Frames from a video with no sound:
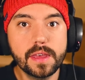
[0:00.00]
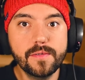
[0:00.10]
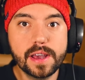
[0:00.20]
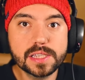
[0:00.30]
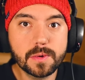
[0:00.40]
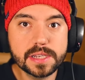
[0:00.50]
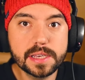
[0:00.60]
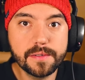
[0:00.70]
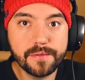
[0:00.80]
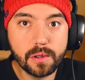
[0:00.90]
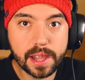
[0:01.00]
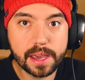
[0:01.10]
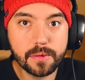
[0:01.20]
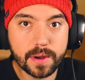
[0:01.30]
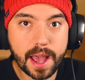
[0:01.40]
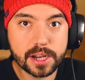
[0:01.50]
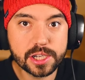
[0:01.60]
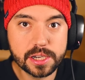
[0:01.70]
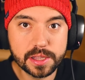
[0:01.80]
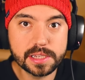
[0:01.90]
If you guys want to see the full length
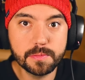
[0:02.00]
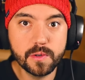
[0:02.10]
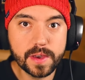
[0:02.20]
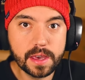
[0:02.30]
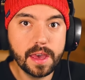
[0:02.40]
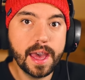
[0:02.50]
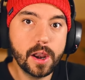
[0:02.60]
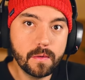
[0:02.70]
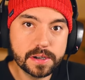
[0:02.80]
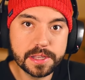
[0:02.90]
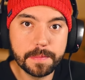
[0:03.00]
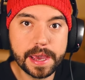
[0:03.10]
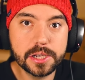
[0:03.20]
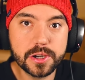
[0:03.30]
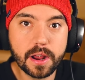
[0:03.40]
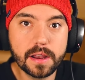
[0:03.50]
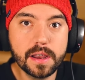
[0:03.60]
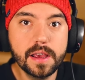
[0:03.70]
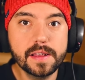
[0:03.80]
reaction to this movie, head over to the Patreon.